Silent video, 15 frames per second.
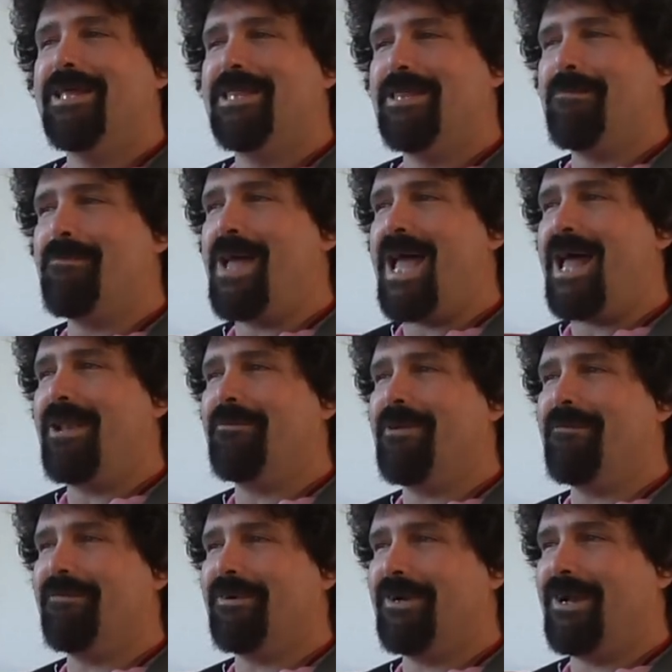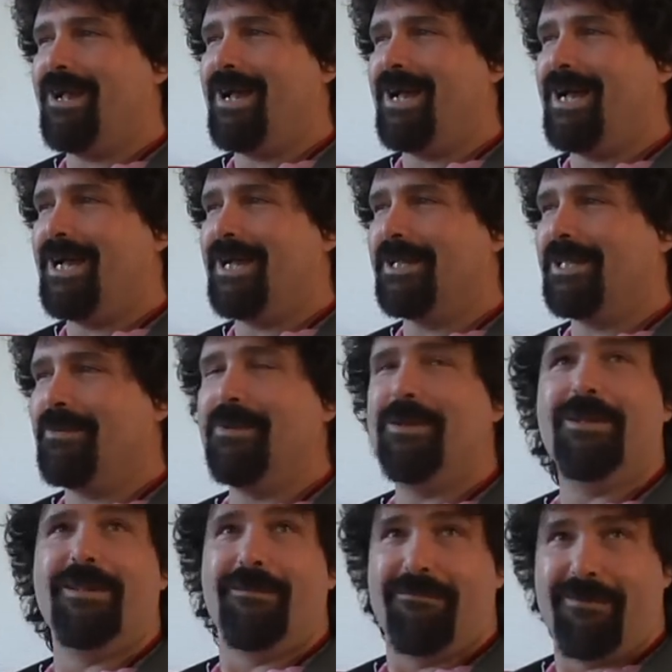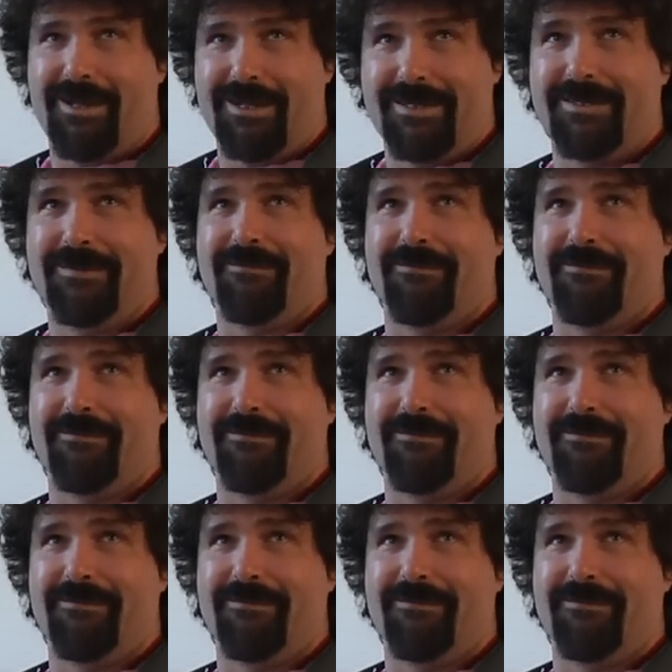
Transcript: the Mad River Community Fund